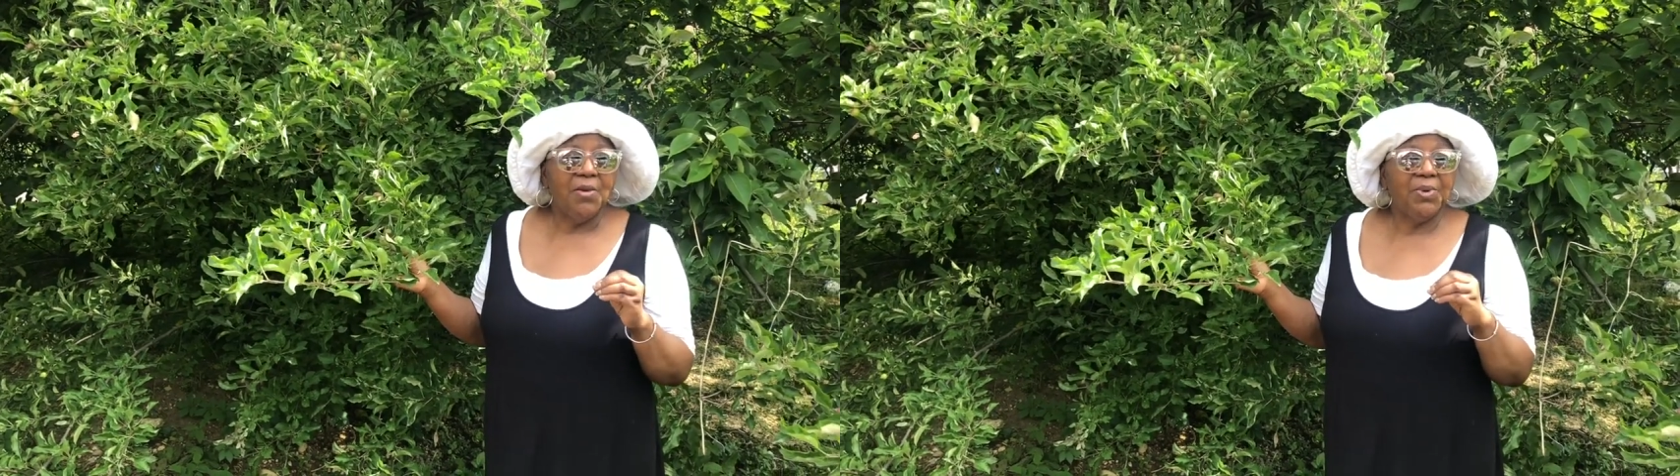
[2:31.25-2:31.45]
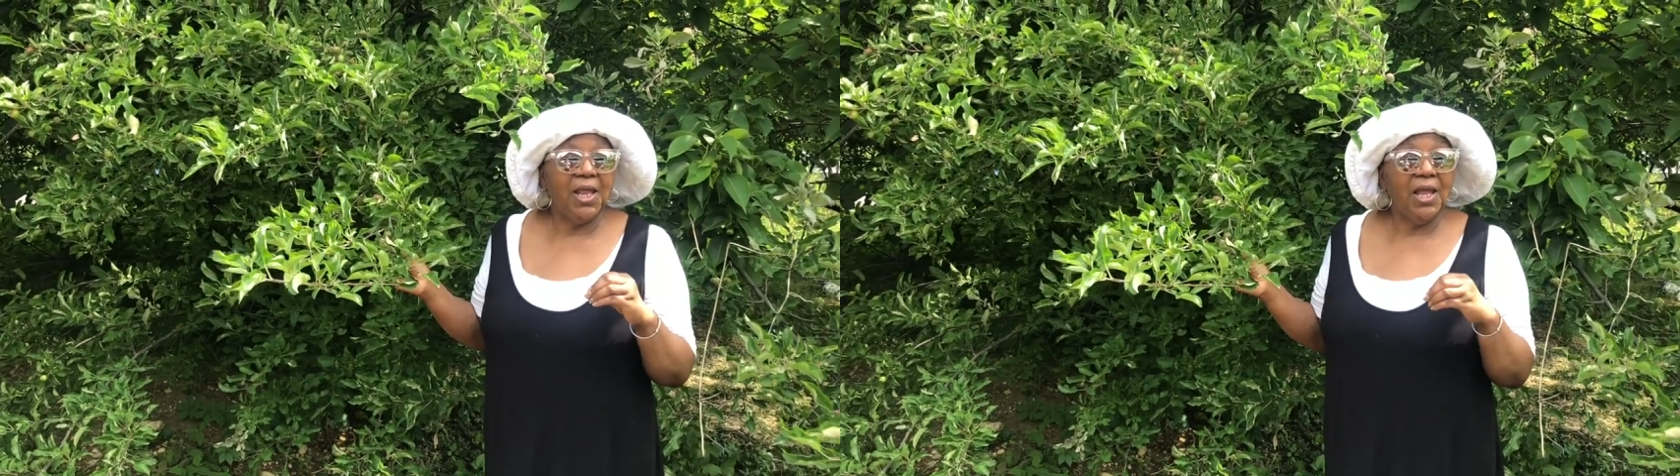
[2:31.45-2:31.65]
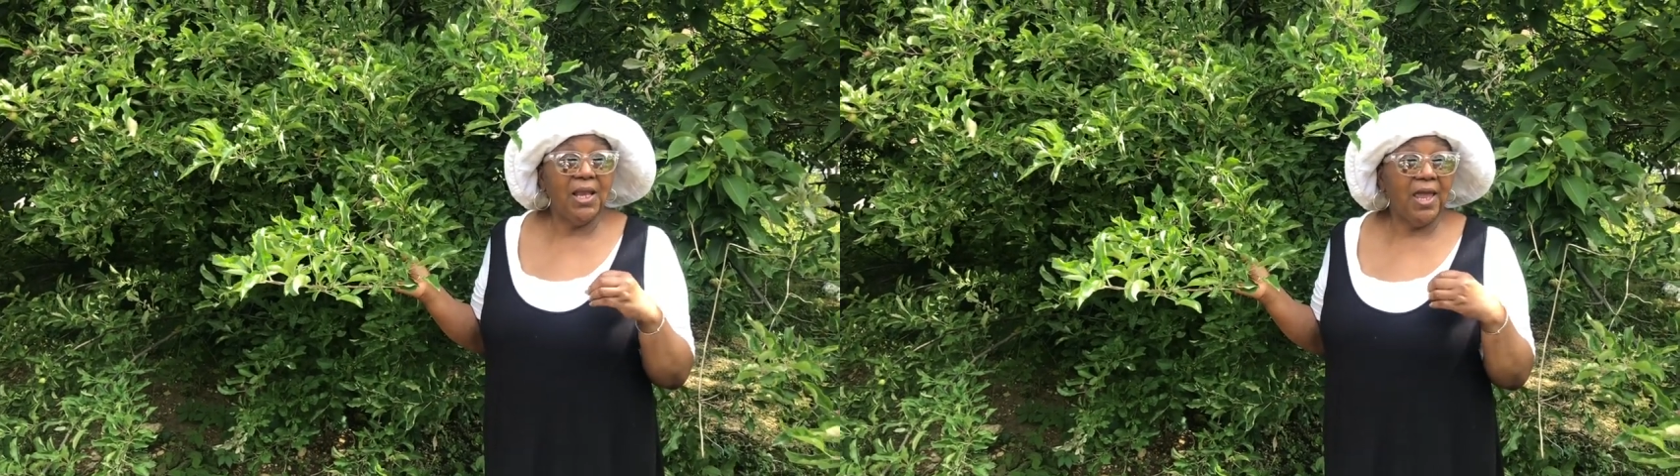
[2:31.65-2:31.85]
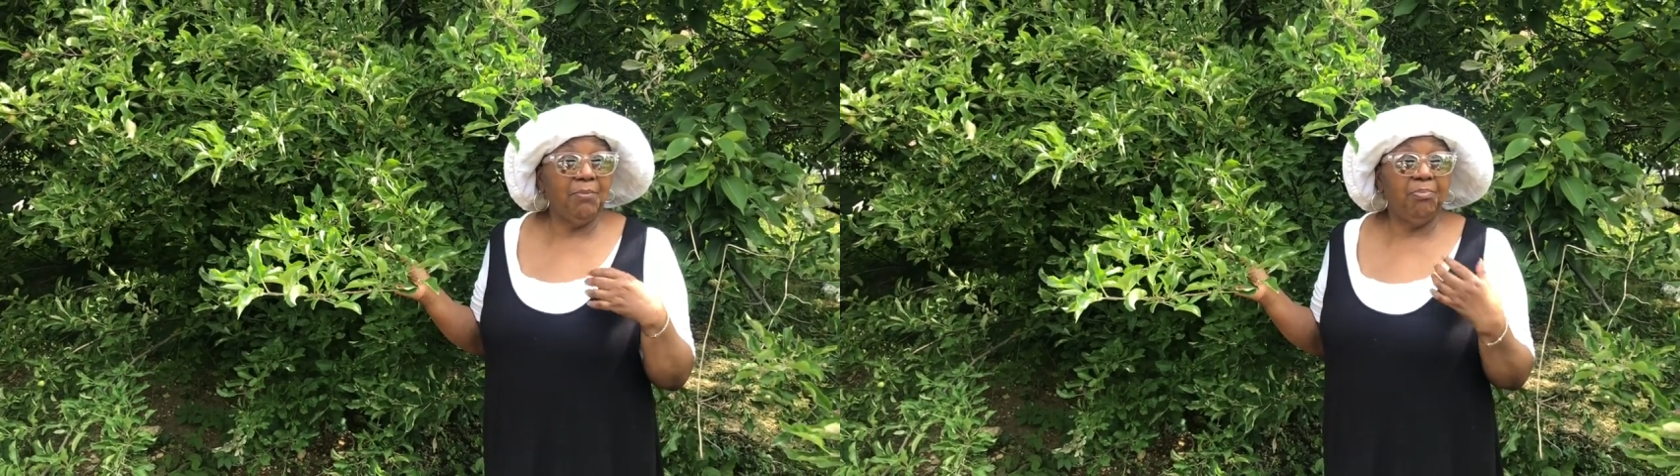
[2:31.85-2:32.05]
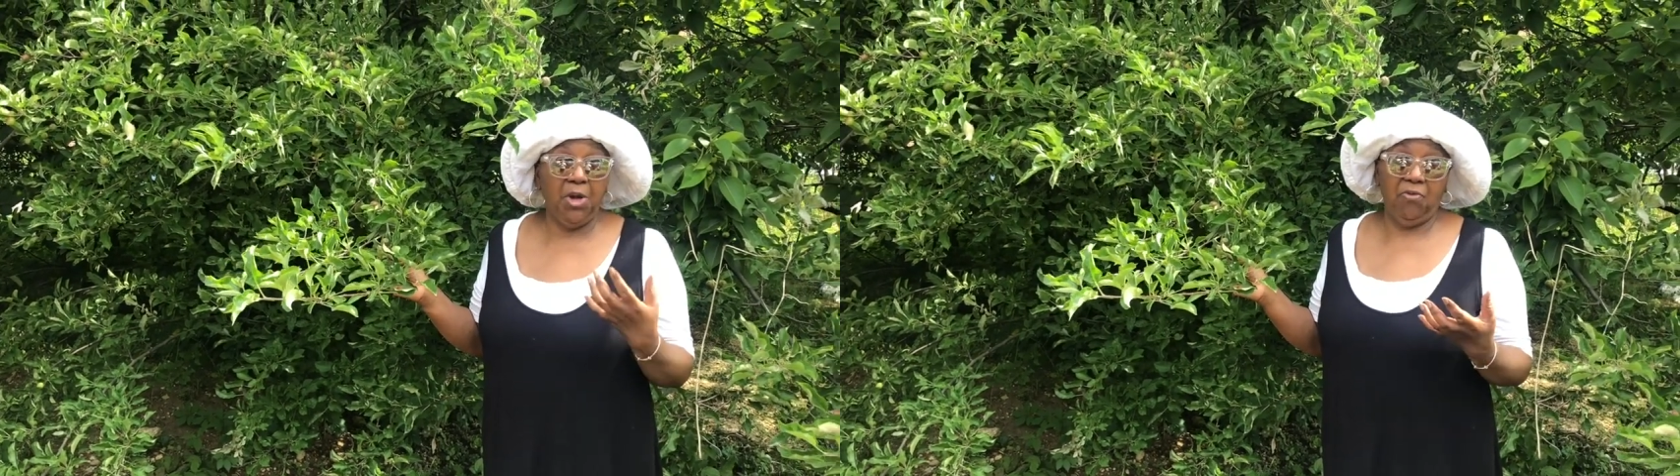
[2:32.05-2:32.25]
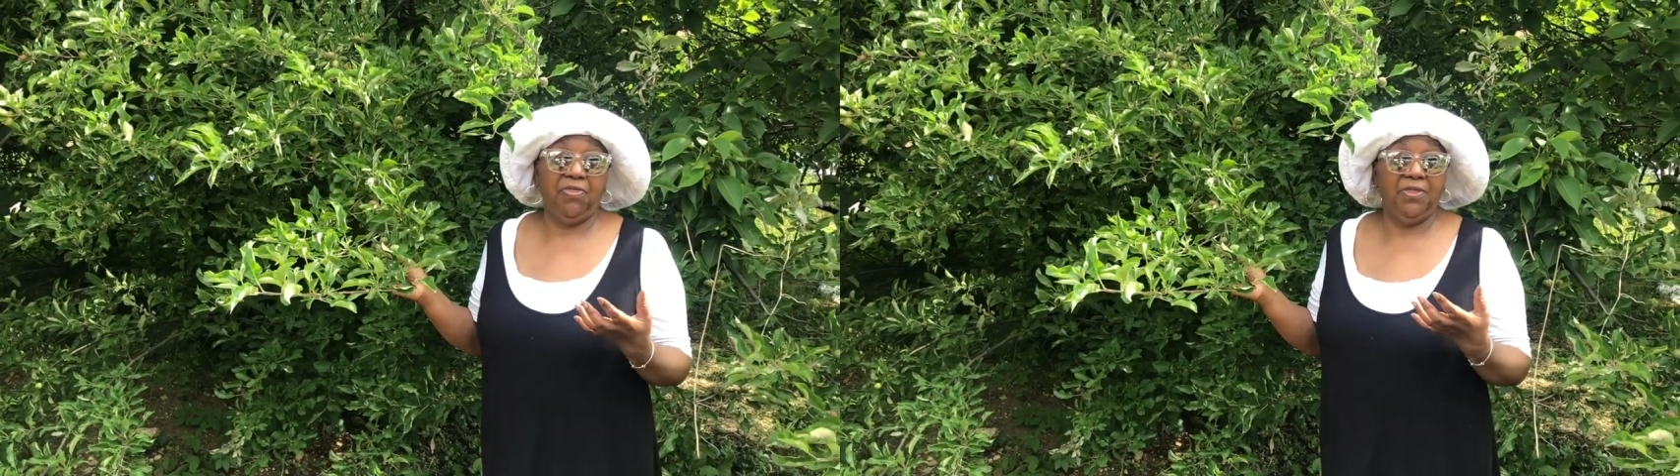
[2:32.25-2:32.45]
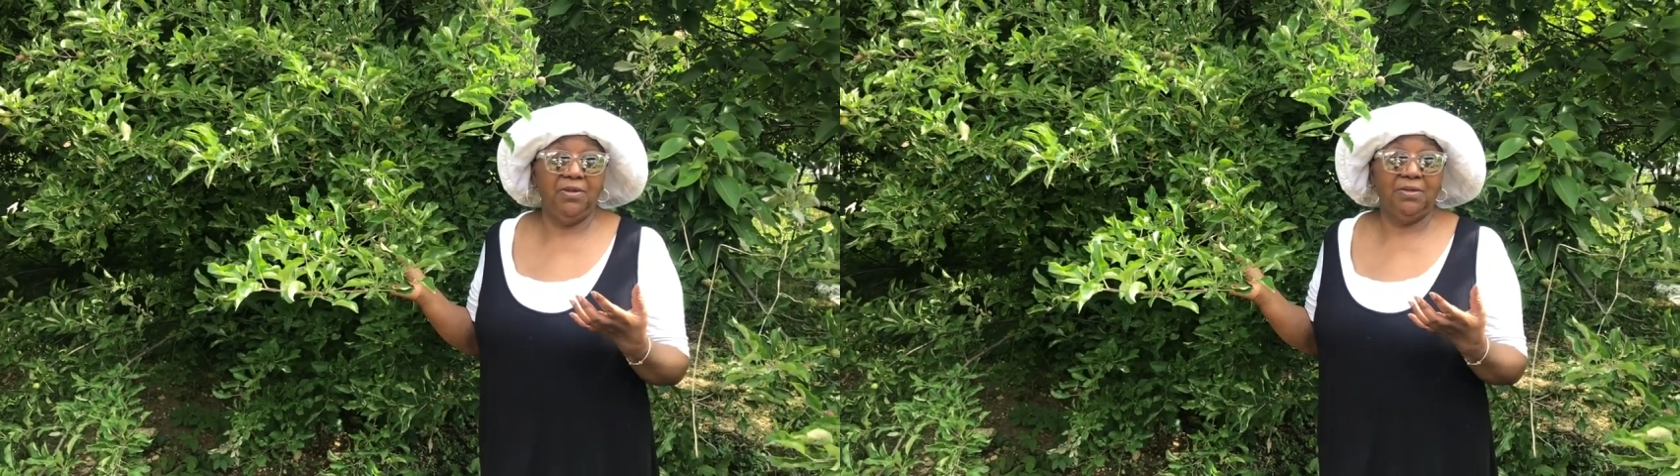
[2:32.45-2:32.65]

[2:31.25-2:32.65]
But I like both.